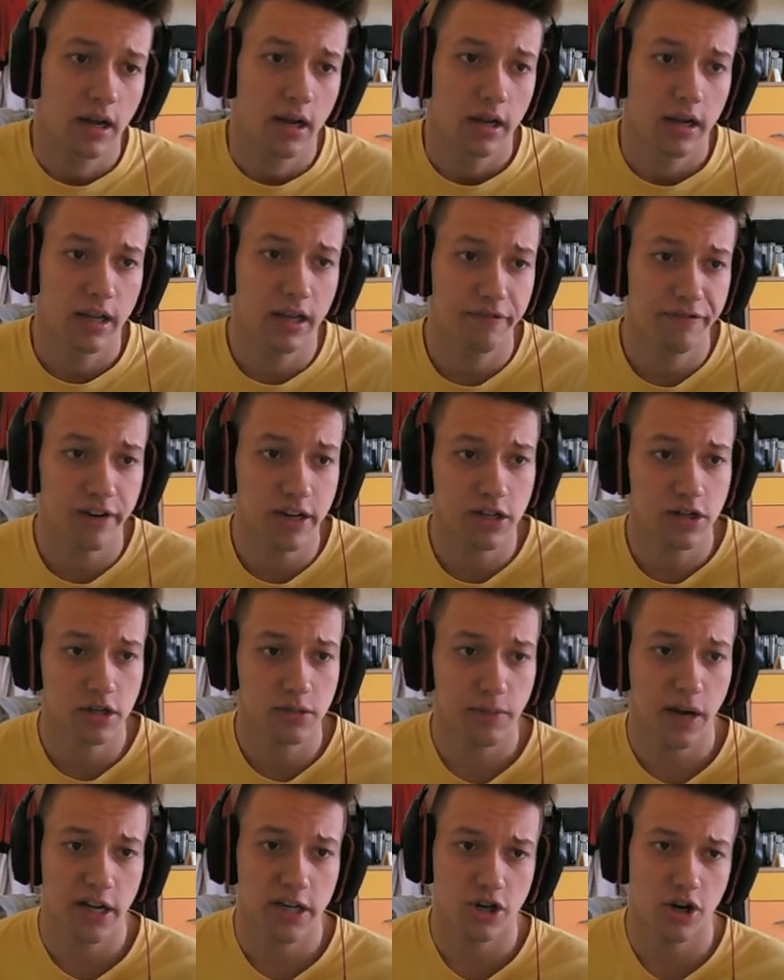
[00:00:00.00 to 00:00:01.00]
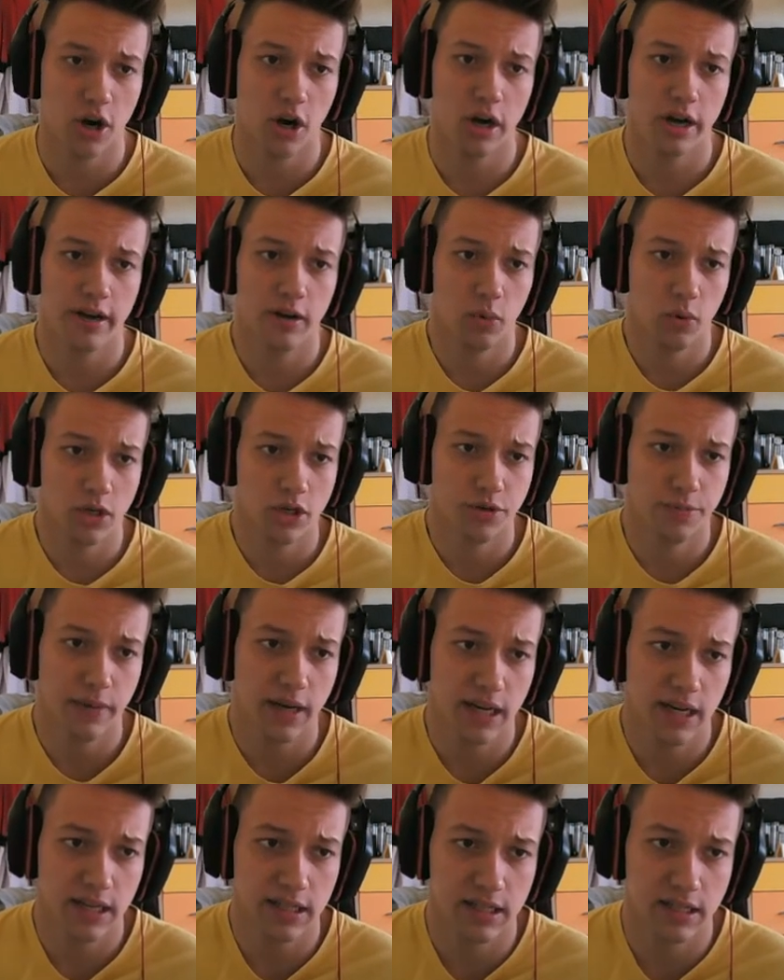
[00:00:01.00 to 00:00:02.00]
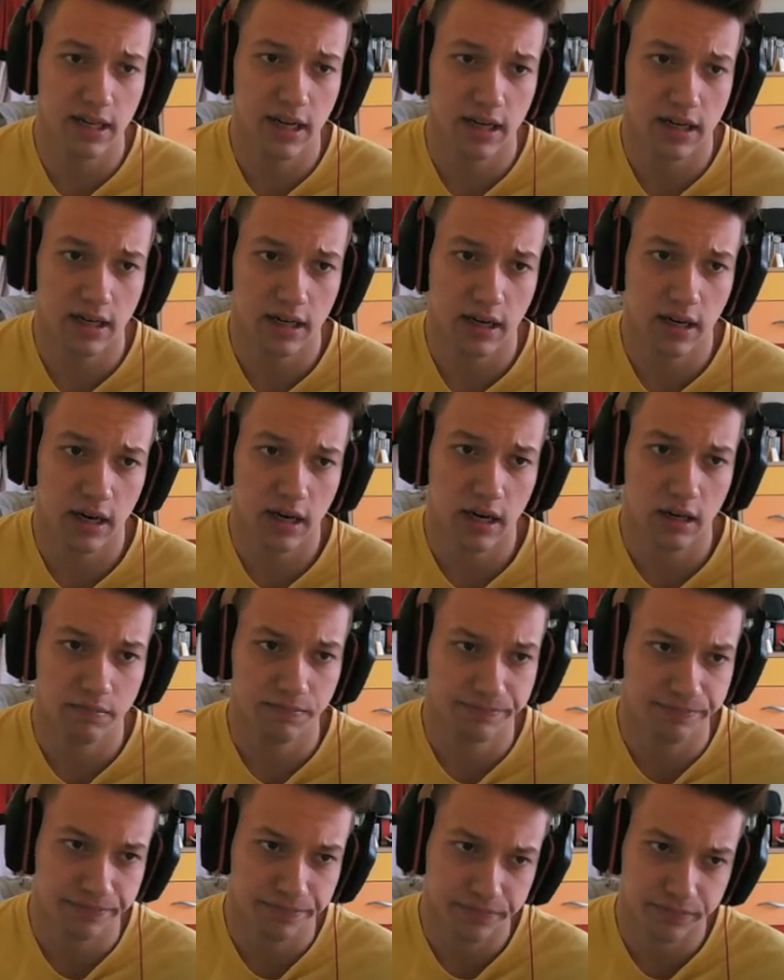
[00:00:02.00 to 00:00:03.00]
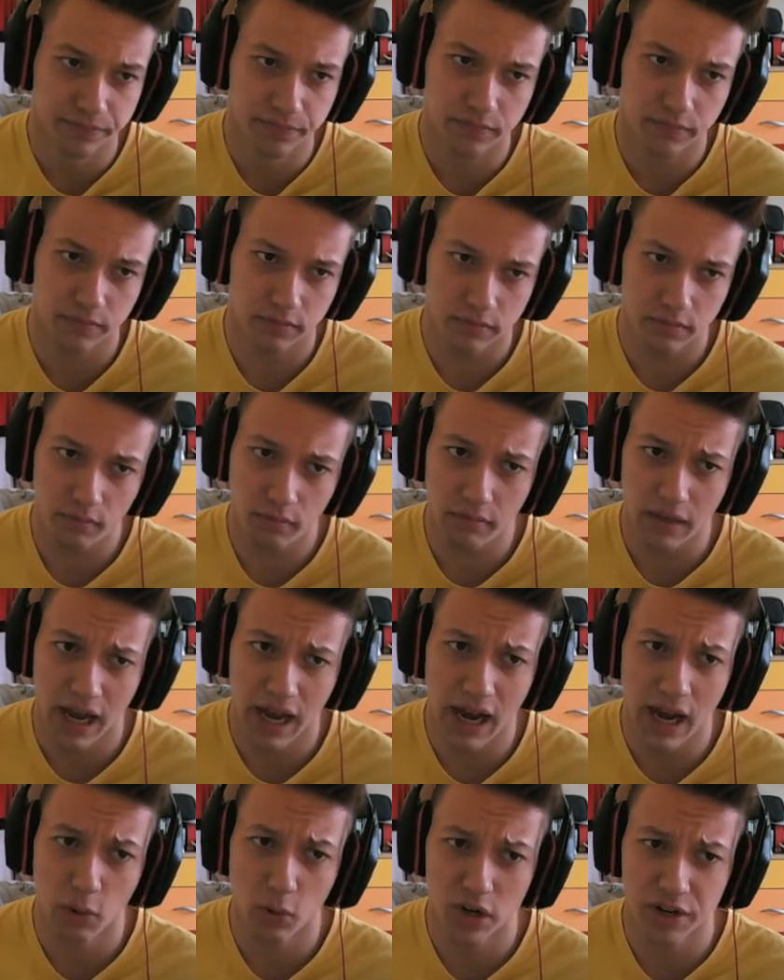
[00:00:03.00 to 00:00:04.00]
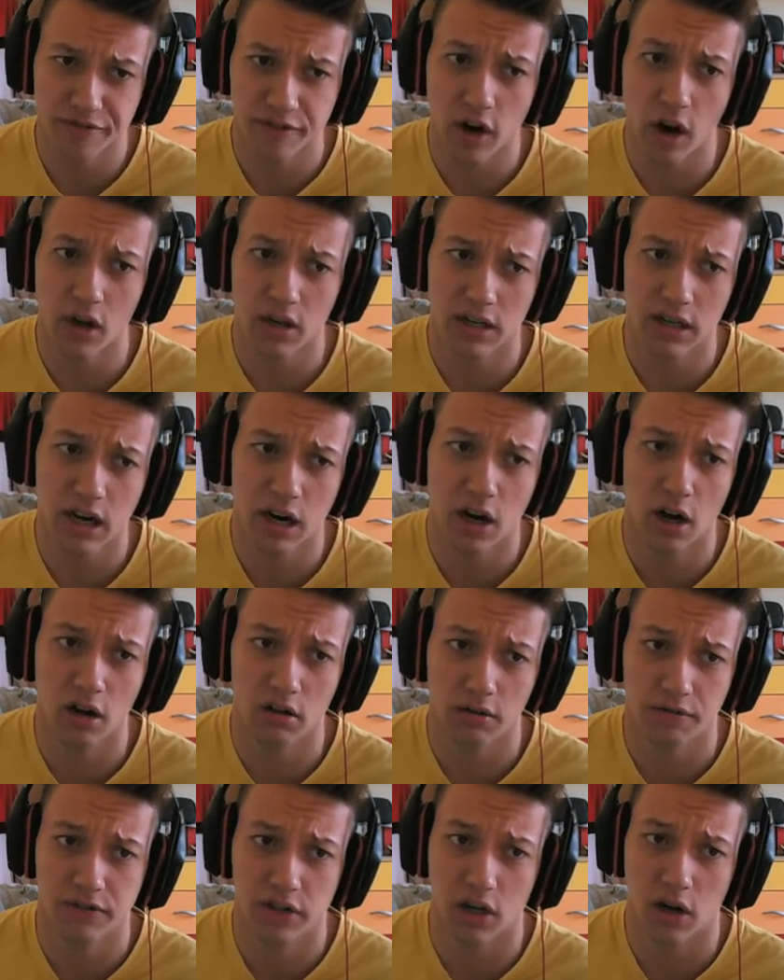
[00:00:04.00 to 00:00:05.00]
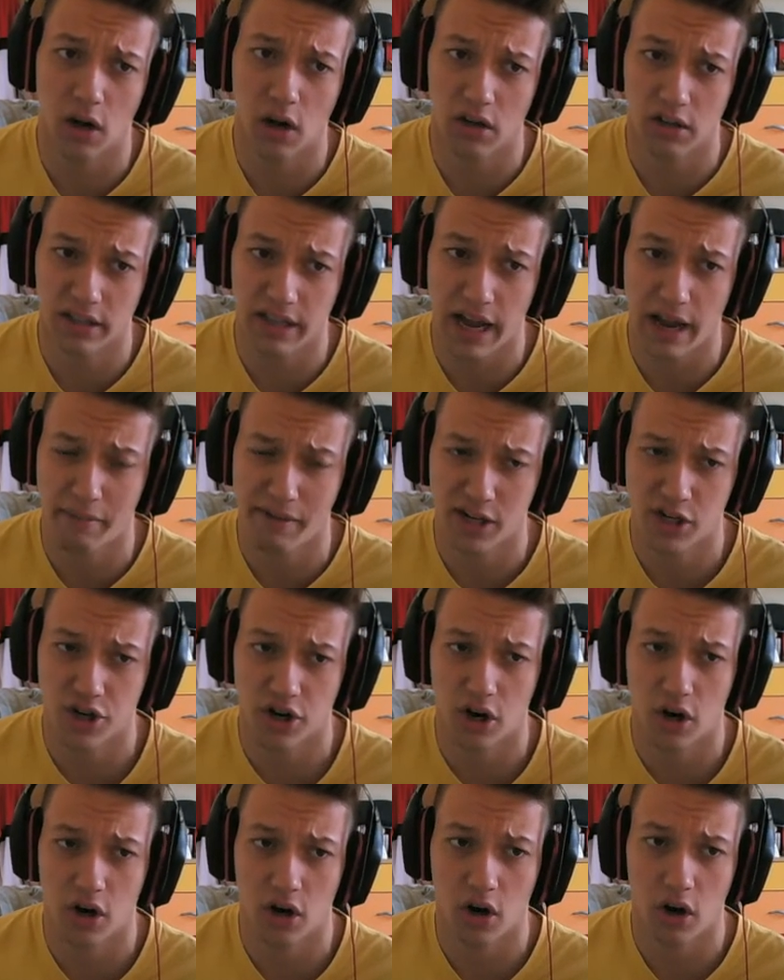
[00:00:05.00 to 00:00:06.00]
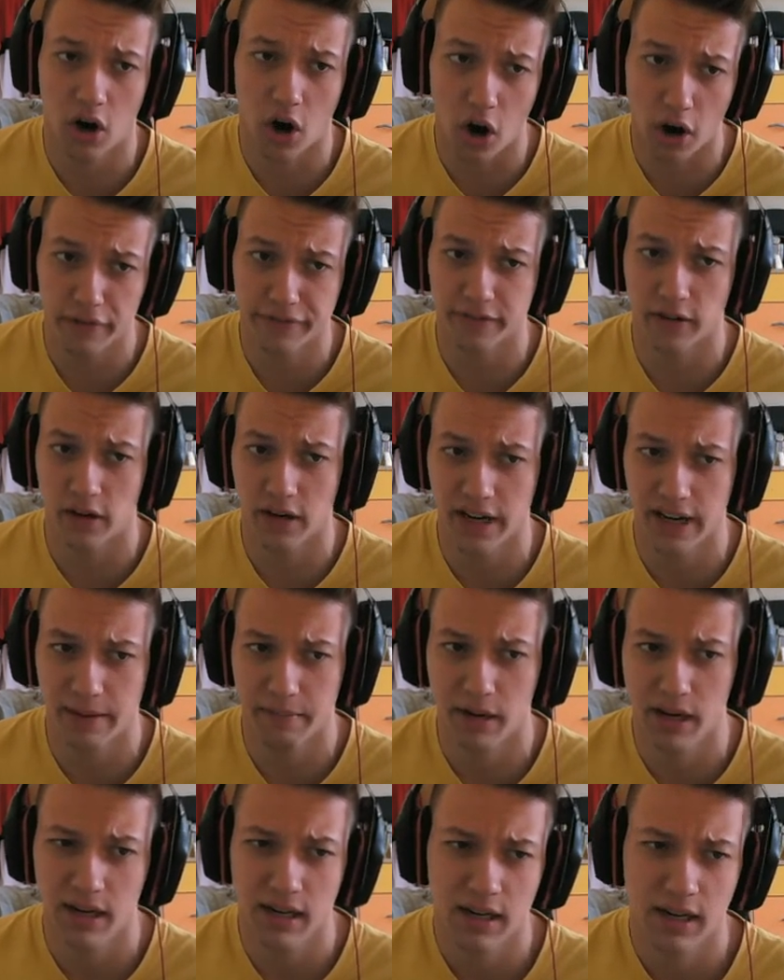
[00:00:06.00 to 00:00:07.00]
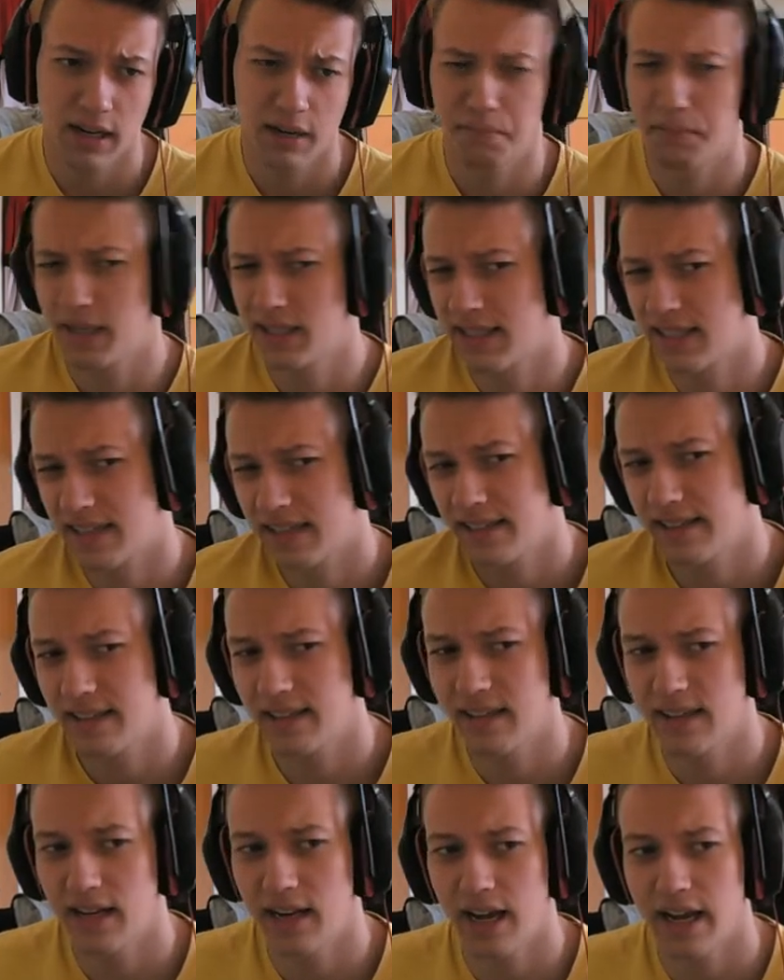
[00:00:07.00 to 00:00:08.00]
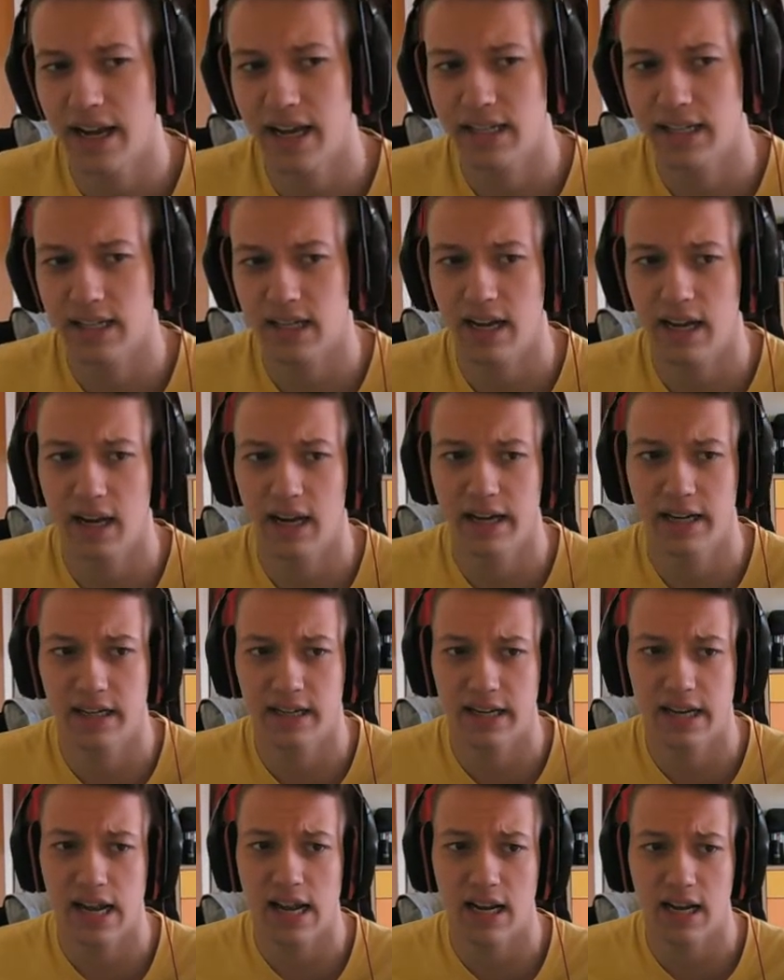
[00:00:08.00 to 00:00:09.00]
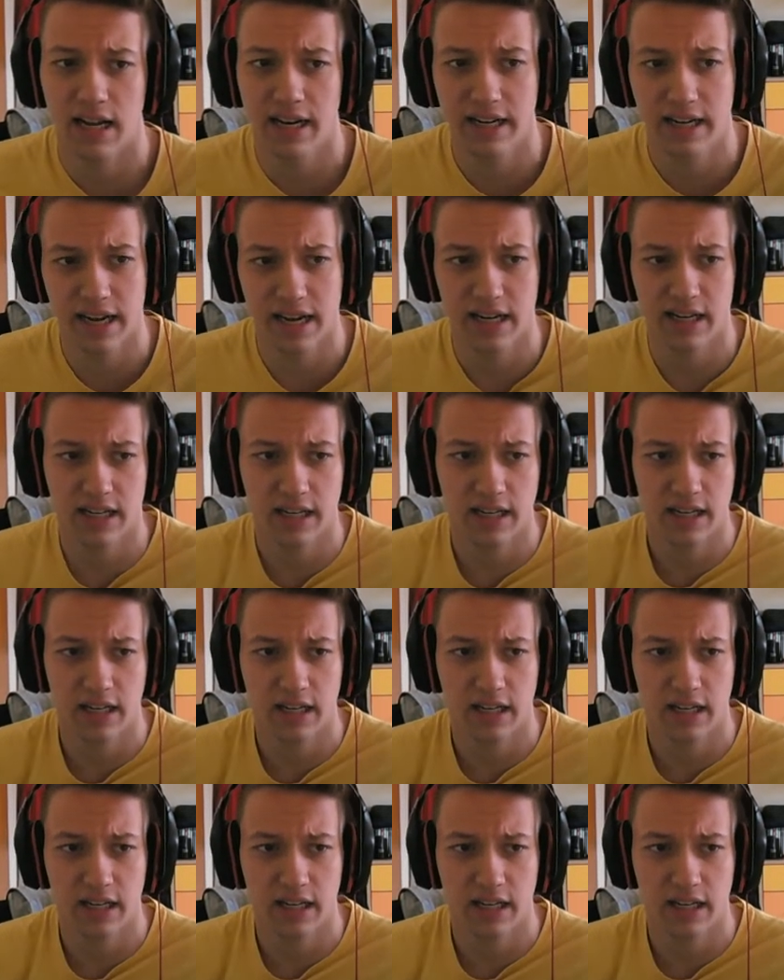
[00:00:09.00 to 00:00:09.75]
He flinches my Charlie, which means that I would have gotten a lot of Scald damage off on him, but I guess in the end it didn't